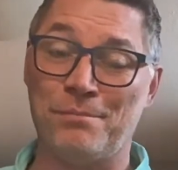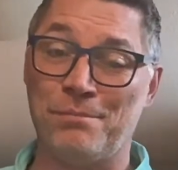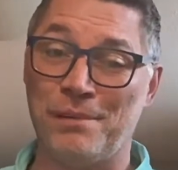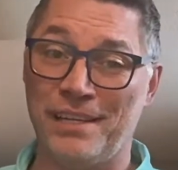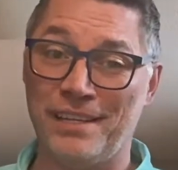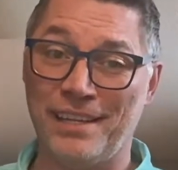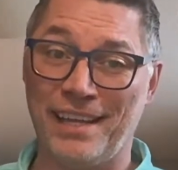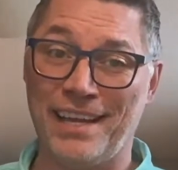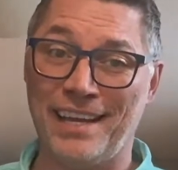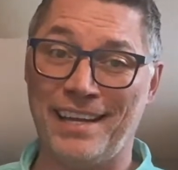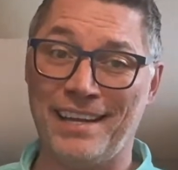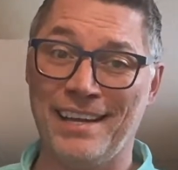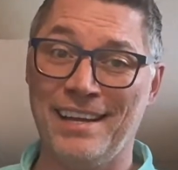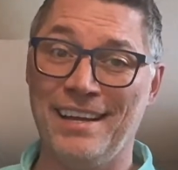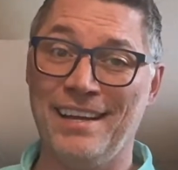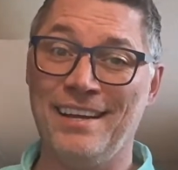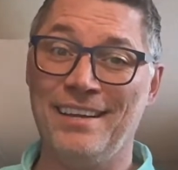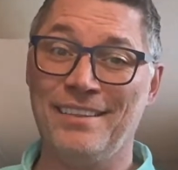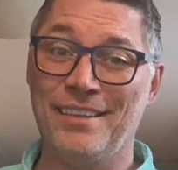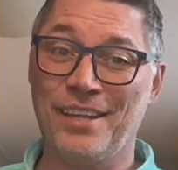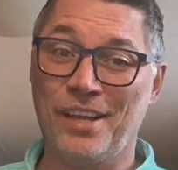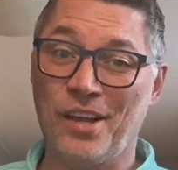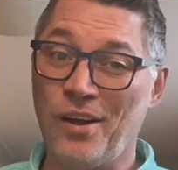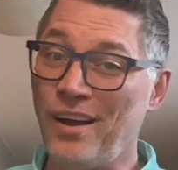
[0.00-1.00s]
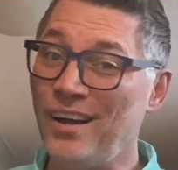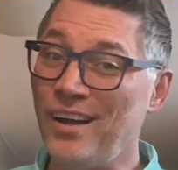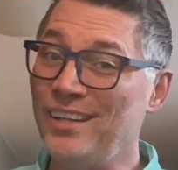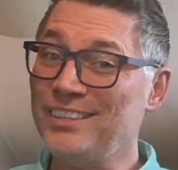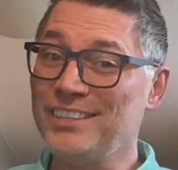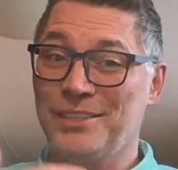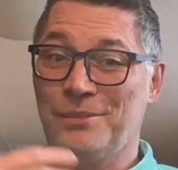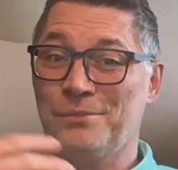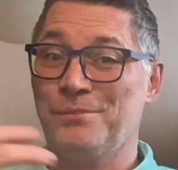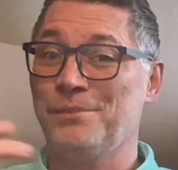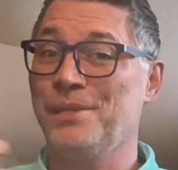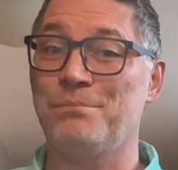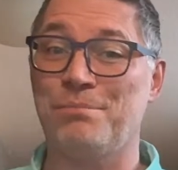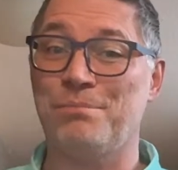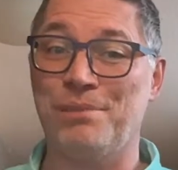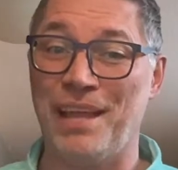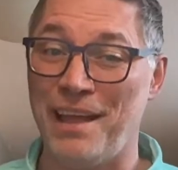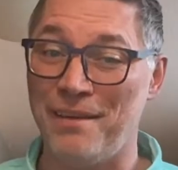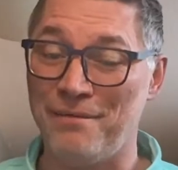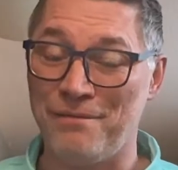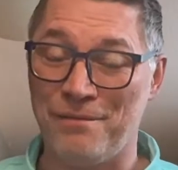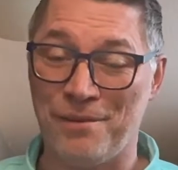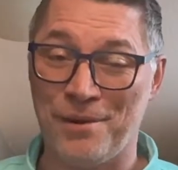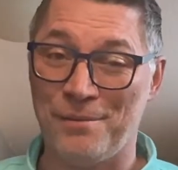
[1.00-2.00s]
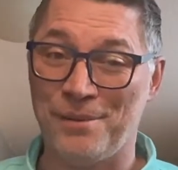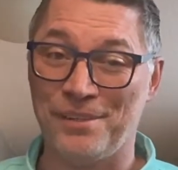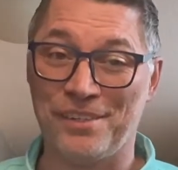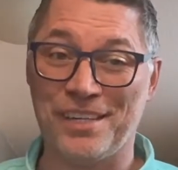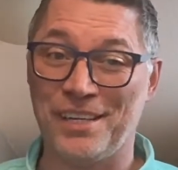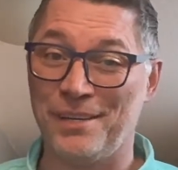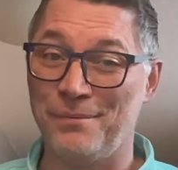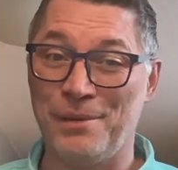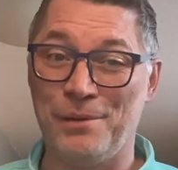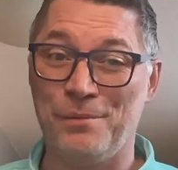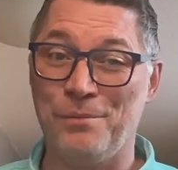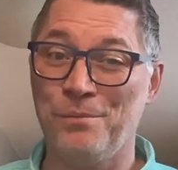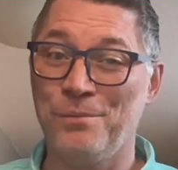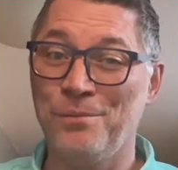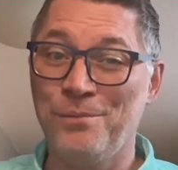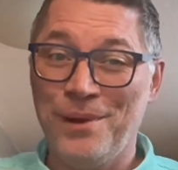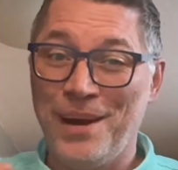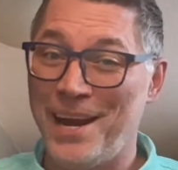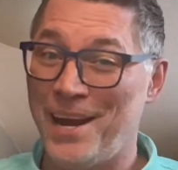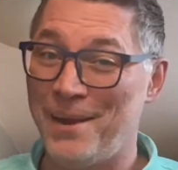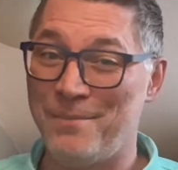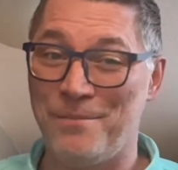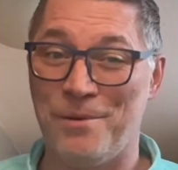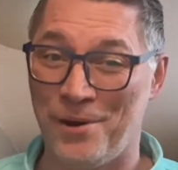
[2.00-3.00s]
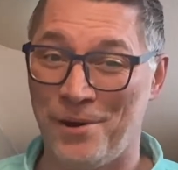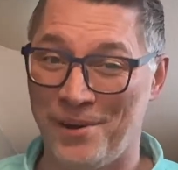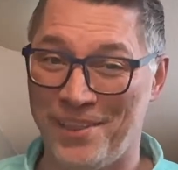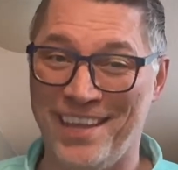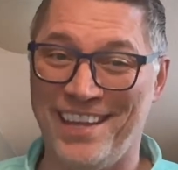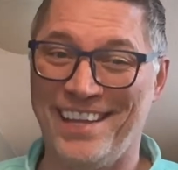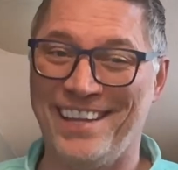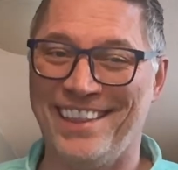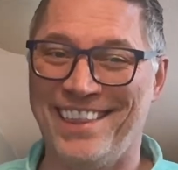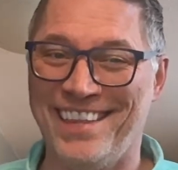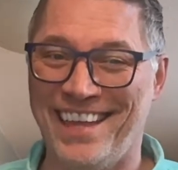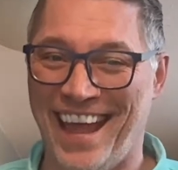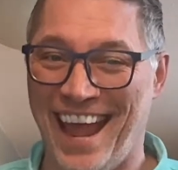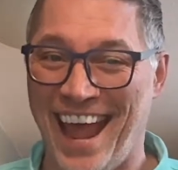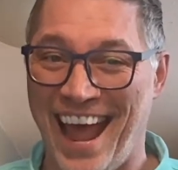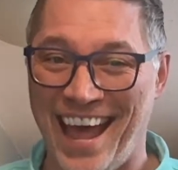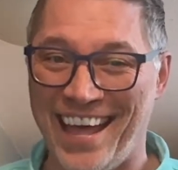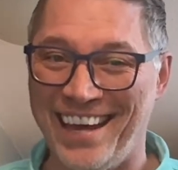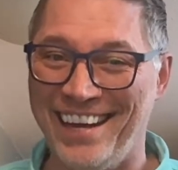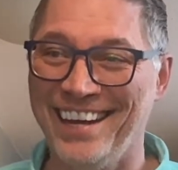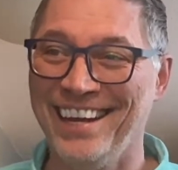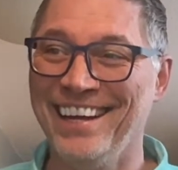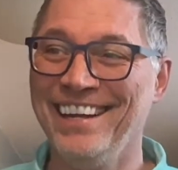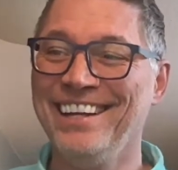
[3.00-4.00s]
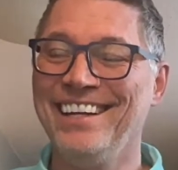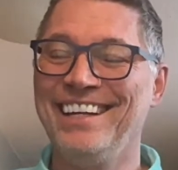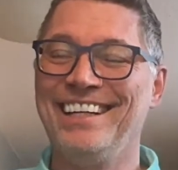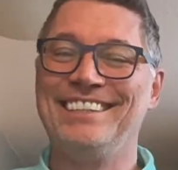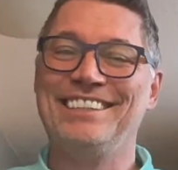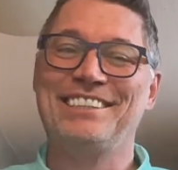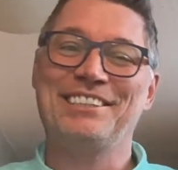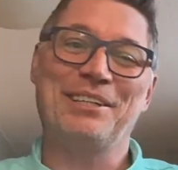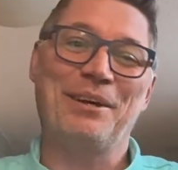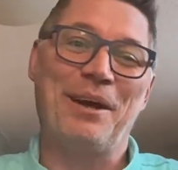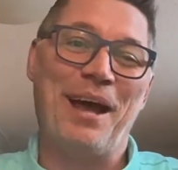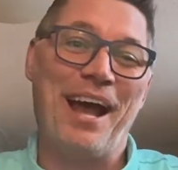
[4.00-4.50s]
but like the cost to re-platform is going to be way more than that. And so